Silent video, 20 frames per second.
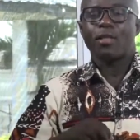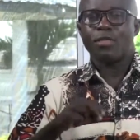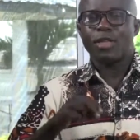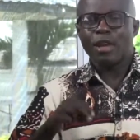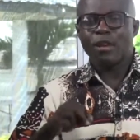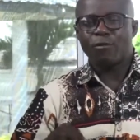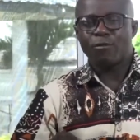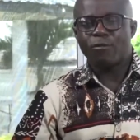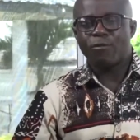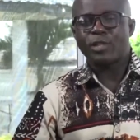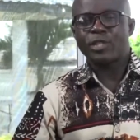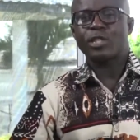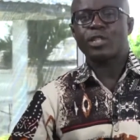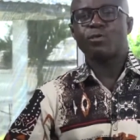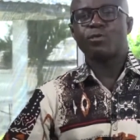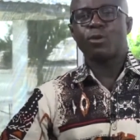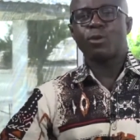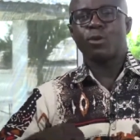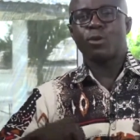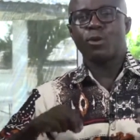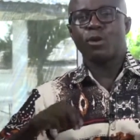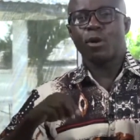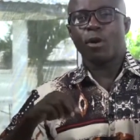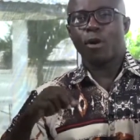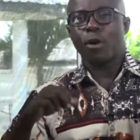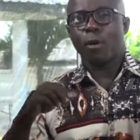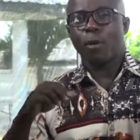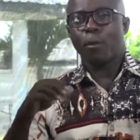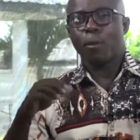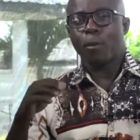the invisible
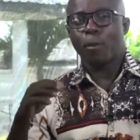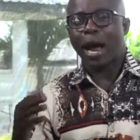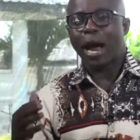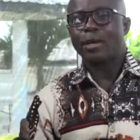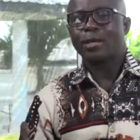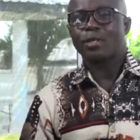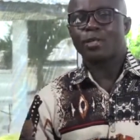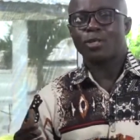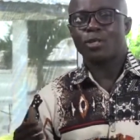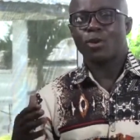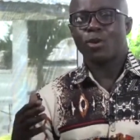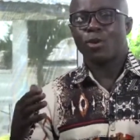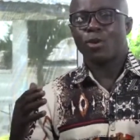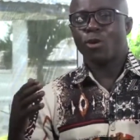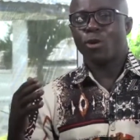part